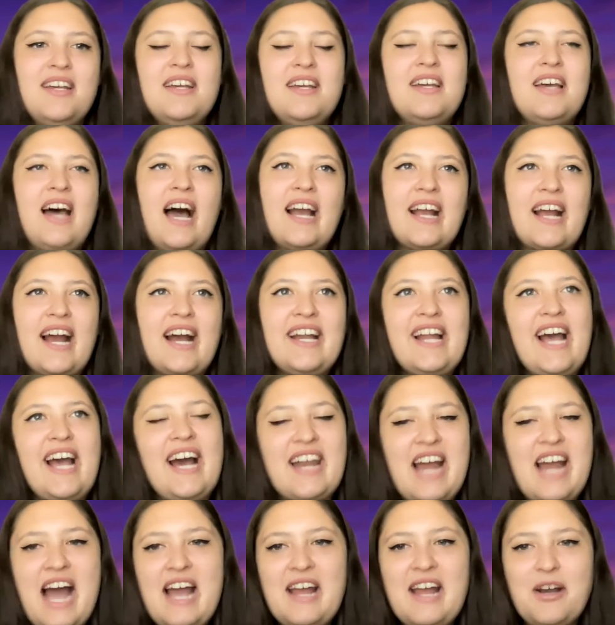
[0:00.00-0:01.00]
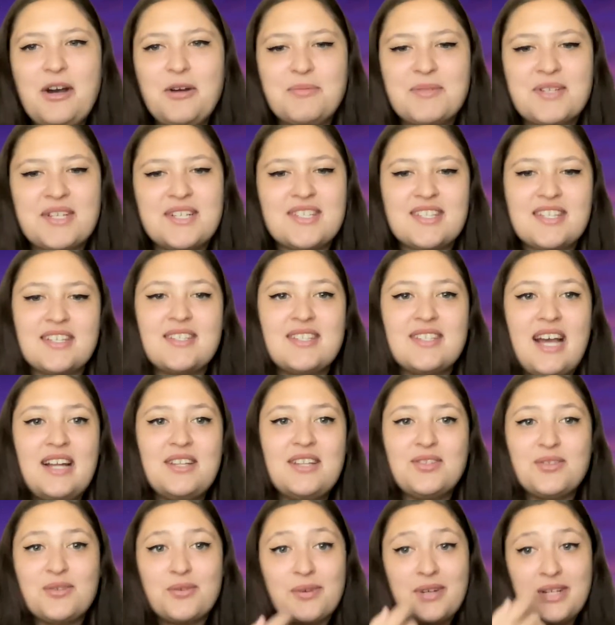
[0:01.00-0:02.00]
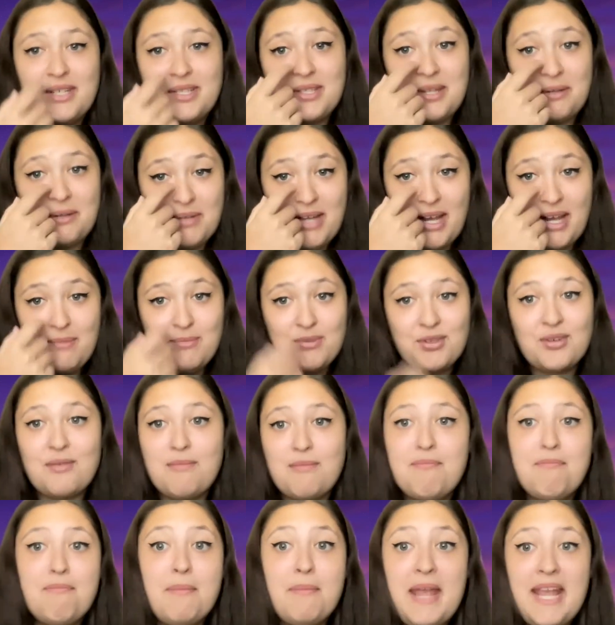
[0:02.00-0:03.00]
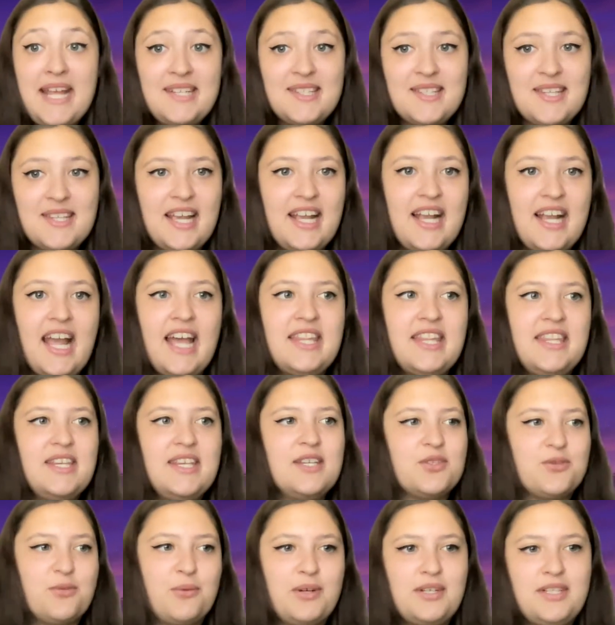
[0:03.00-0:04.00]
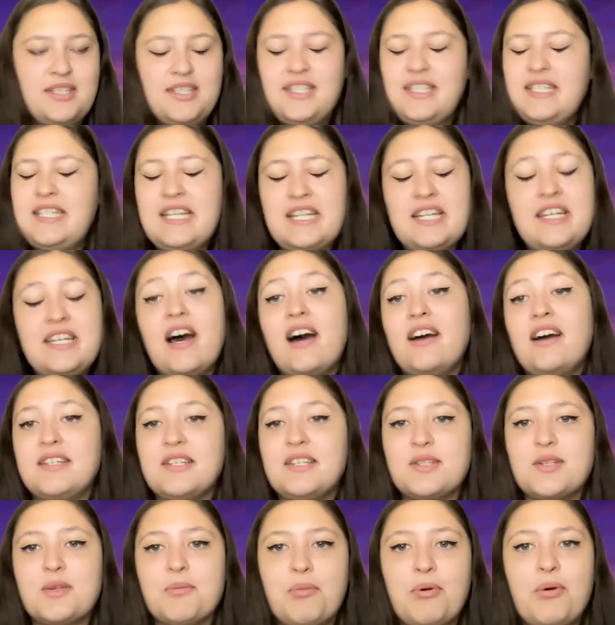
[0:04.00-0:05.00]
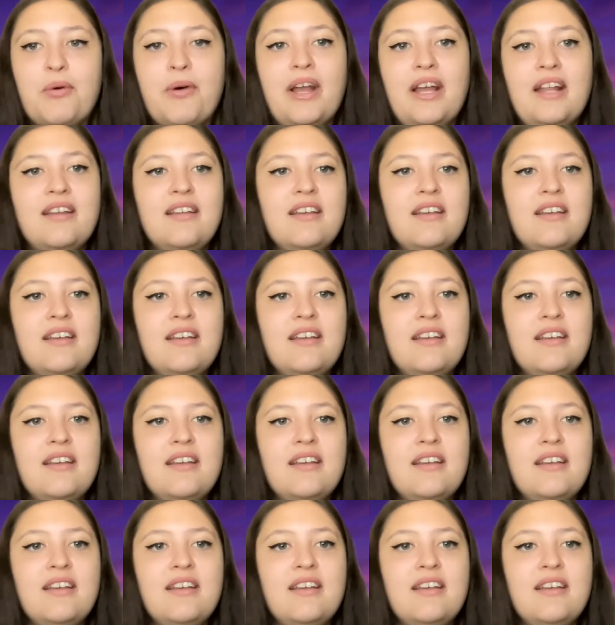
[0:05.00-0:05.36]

I kind of had high hopes because the side stories sometimes are amazing, and this one did not disappoint.